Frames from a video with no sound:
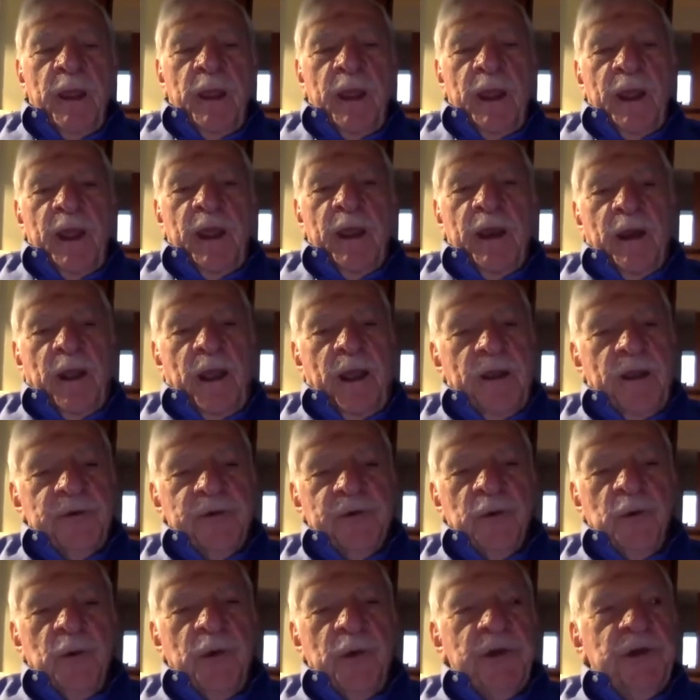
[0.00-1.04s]
And I
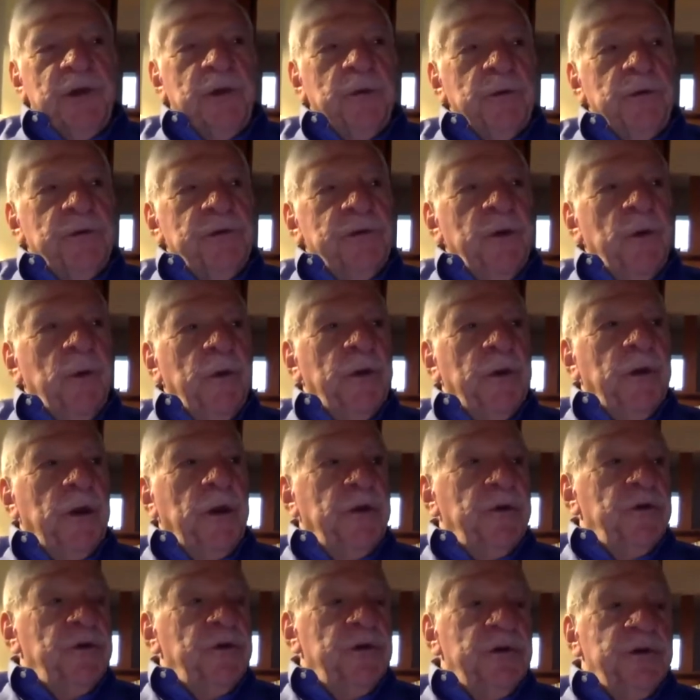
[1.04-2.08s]
asked her what she was doing,
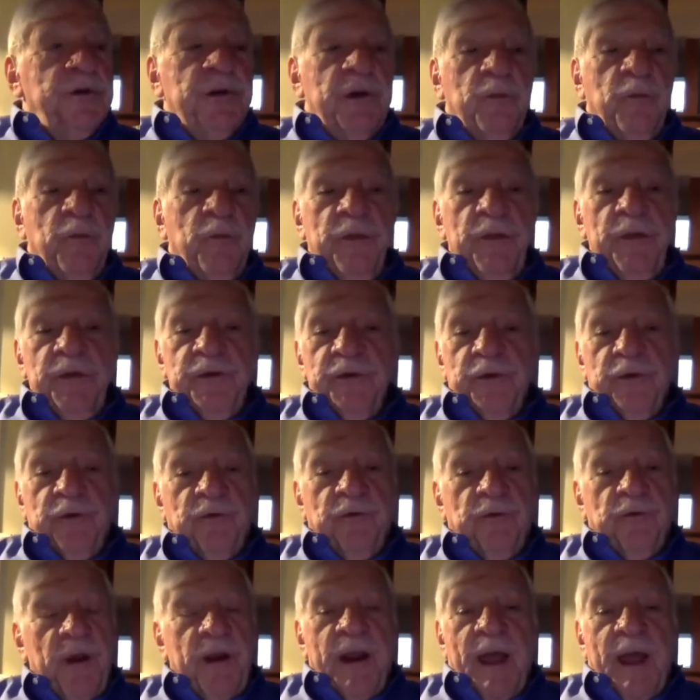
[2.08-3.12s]
and she said, "Well, these are
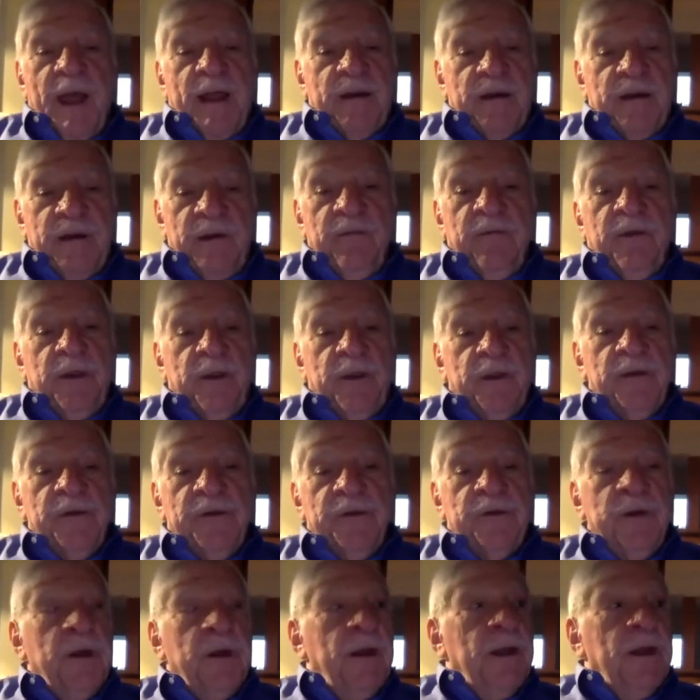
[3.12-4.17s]
great activities
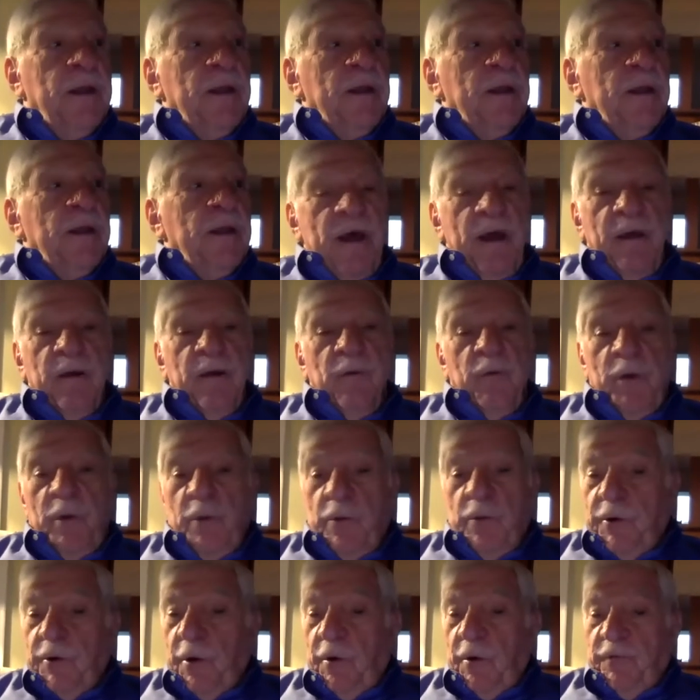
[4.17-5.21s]
and we were
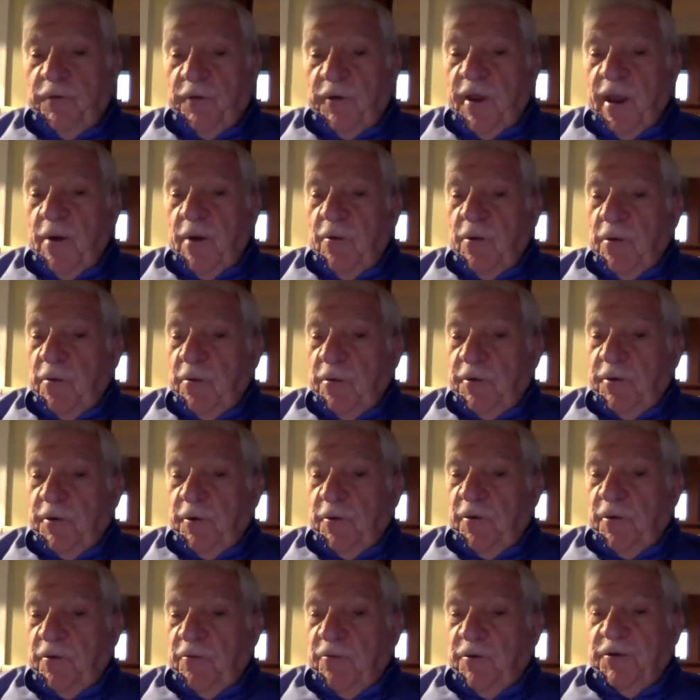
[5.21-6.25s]
don't forget we were
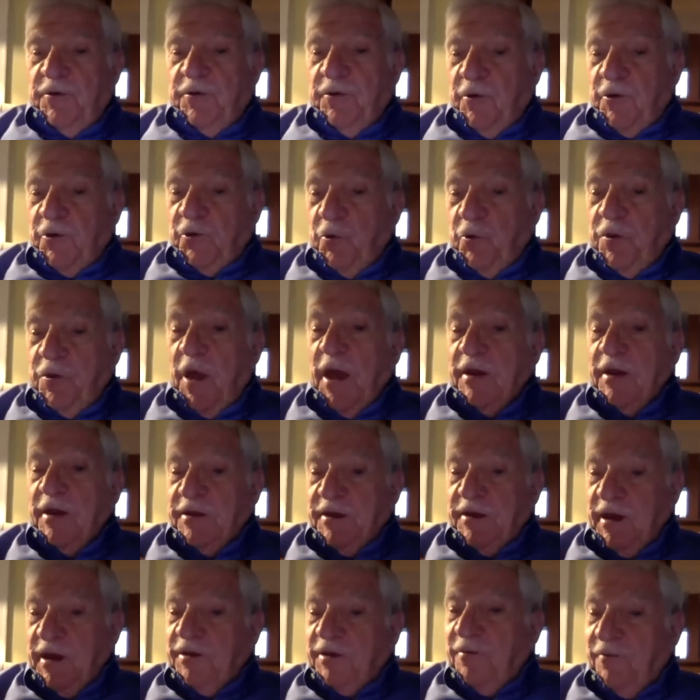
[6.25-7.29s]
doing research with
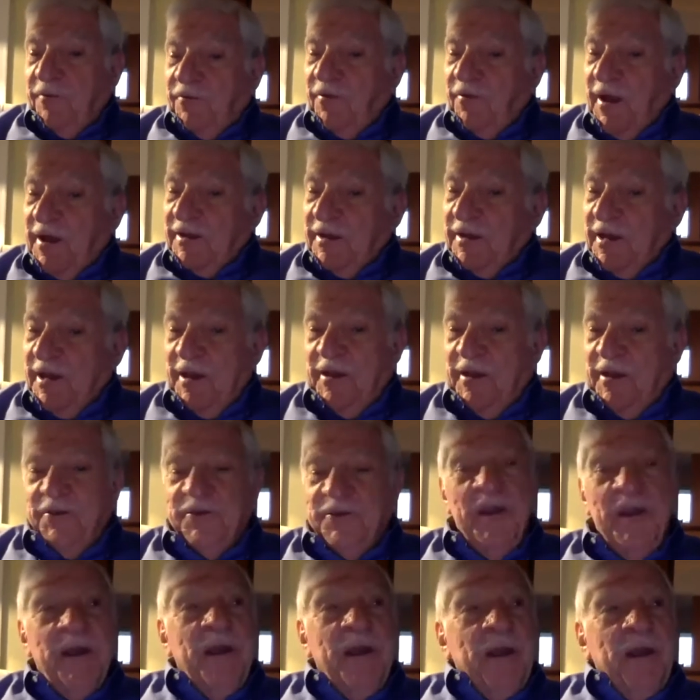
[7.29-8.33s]
identified kids
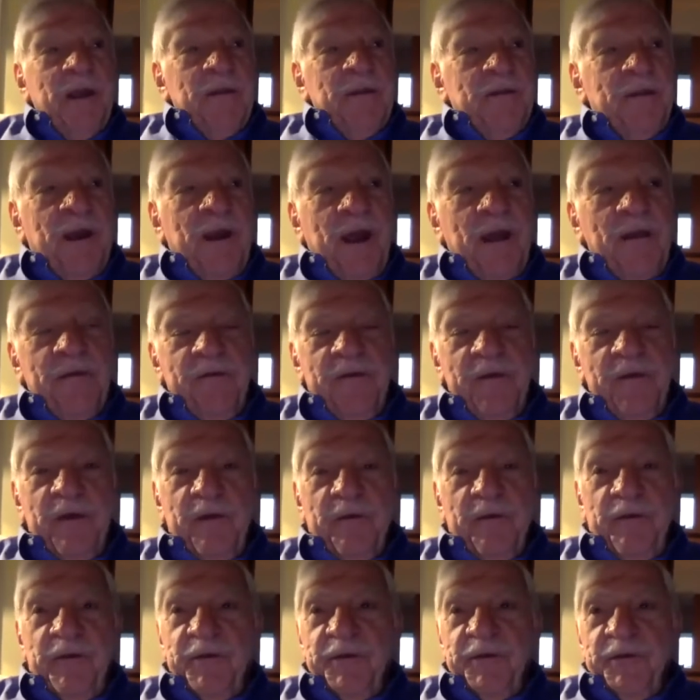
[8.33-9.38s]
that I
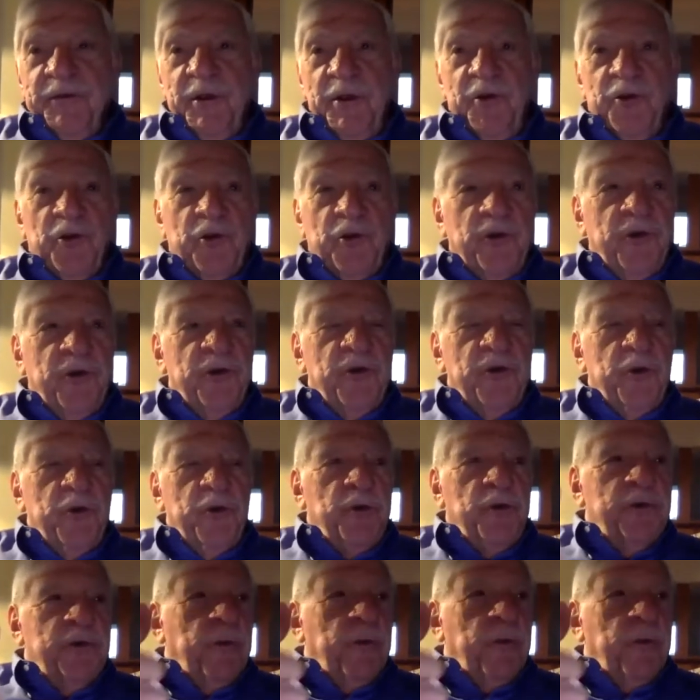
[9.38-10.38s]
think this teacher could use when